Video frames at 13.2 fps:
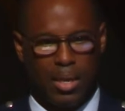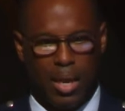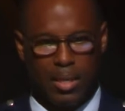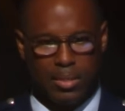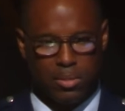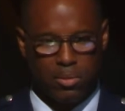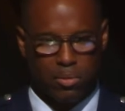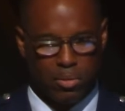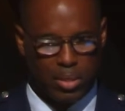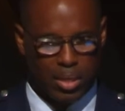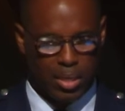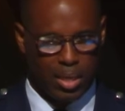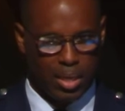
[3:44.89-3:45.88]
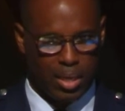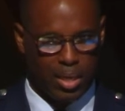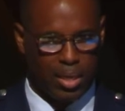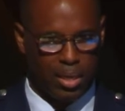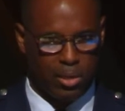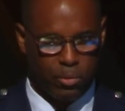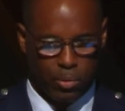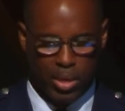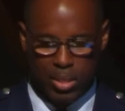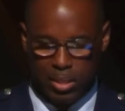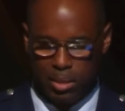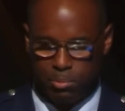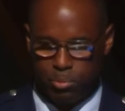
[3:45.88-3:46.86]
I certainly
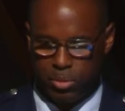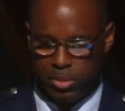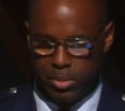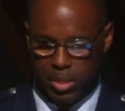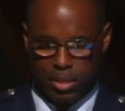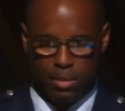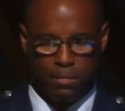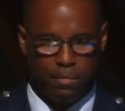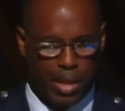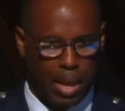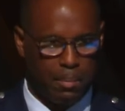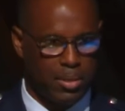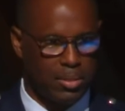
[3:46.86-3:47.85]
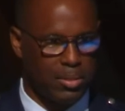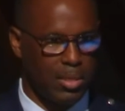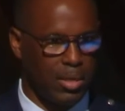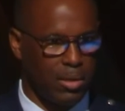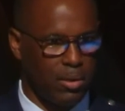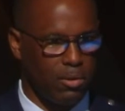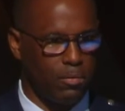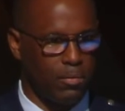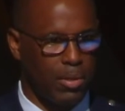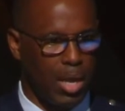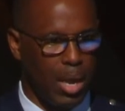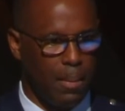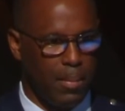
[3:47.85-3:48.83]
greatly appreciate the families here who've
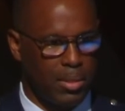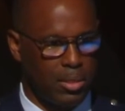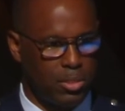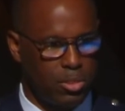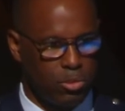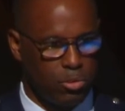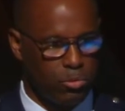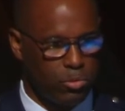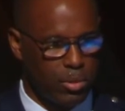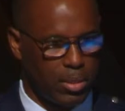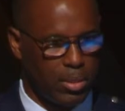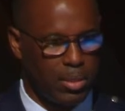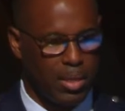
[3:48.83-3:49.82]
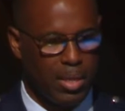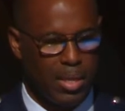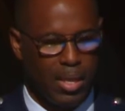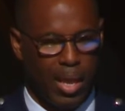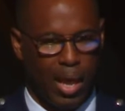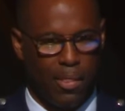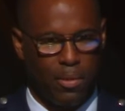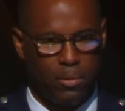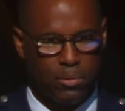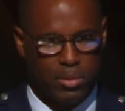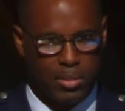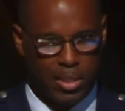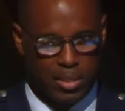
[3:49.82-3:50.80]
come, and the children, and those
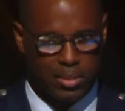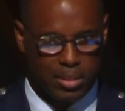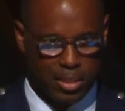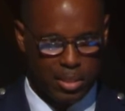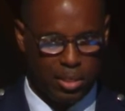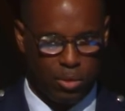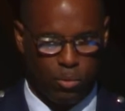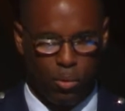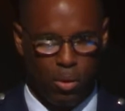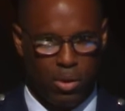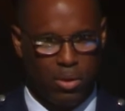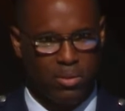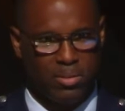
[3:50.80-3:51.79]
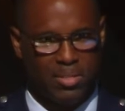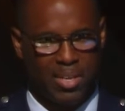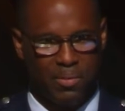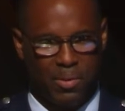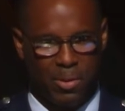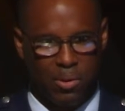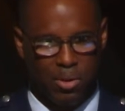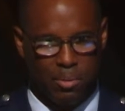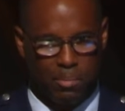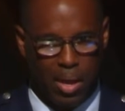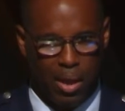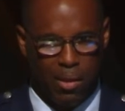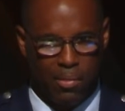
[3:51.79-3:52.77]
60 little warriors that we heard
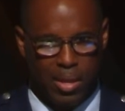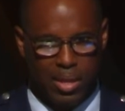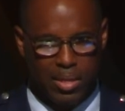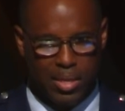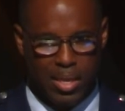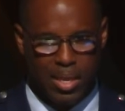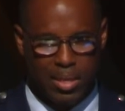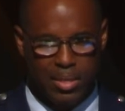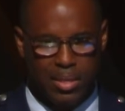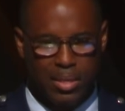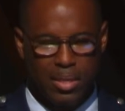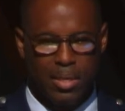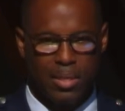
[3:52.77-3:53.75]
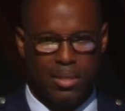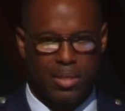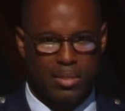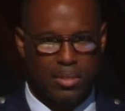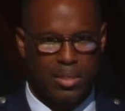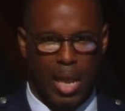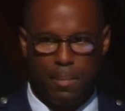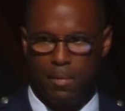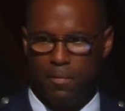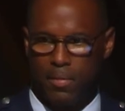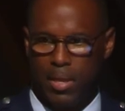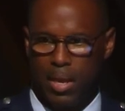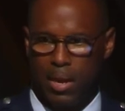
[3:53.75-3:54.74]
about that need this type
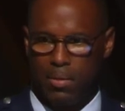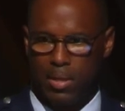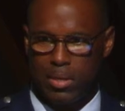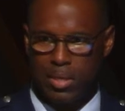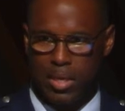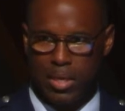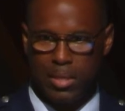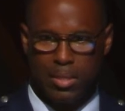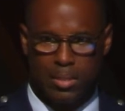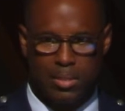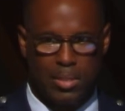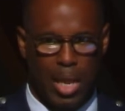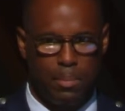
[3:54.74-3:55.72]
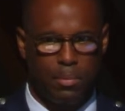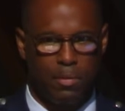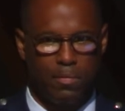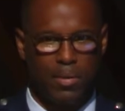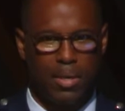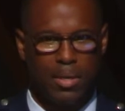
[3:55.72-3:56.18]
of care, that need this type of